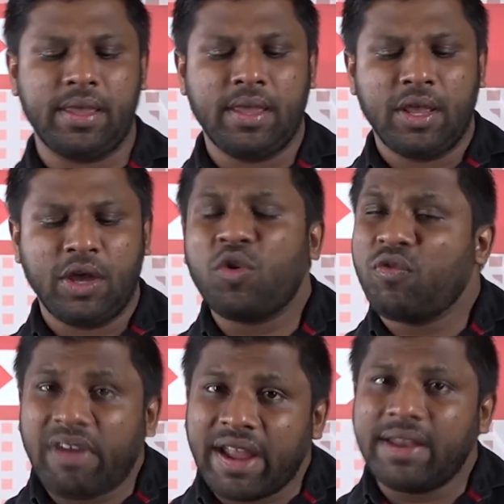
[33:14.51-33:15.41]
or
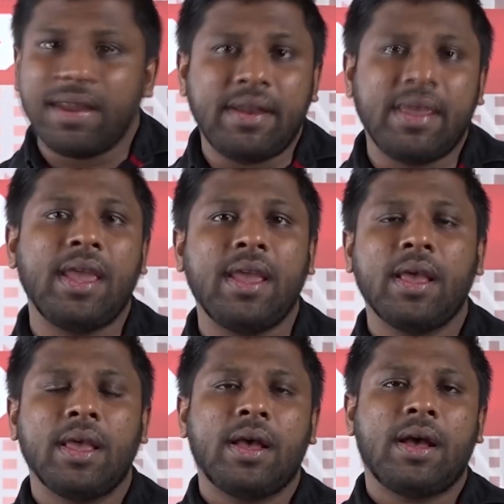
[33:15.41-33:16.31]
why did
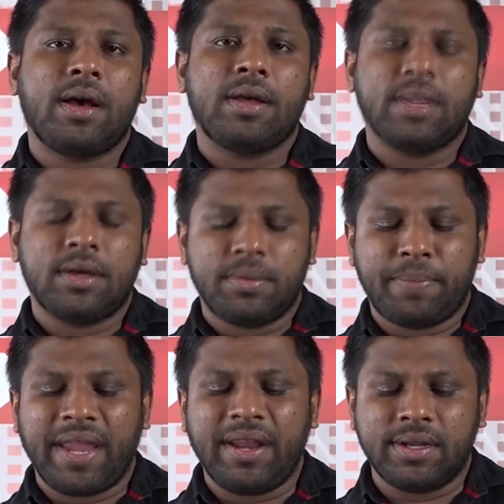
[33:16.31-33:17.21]
the
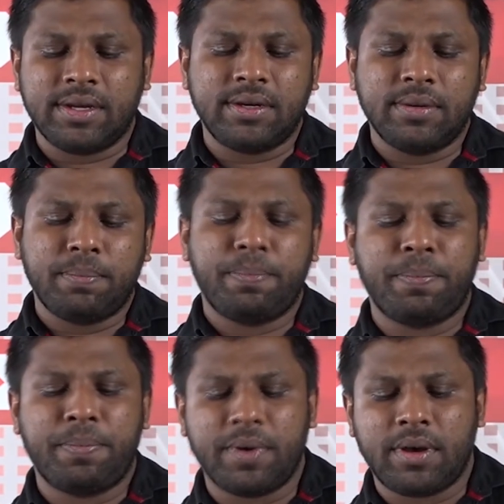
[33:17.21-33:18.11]
painter
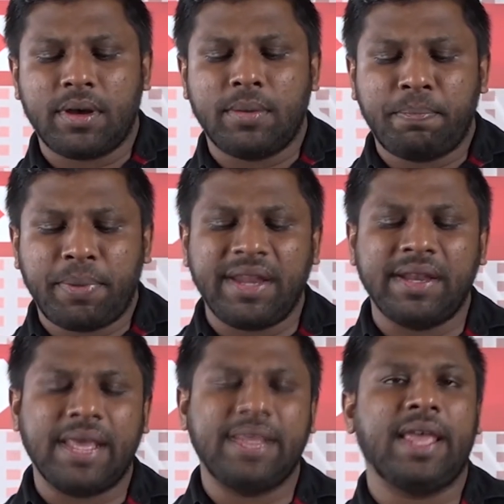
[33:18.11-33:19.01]
paint
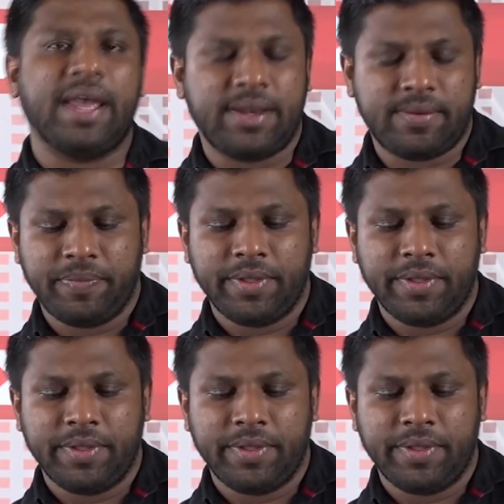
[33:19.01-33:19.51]
like that?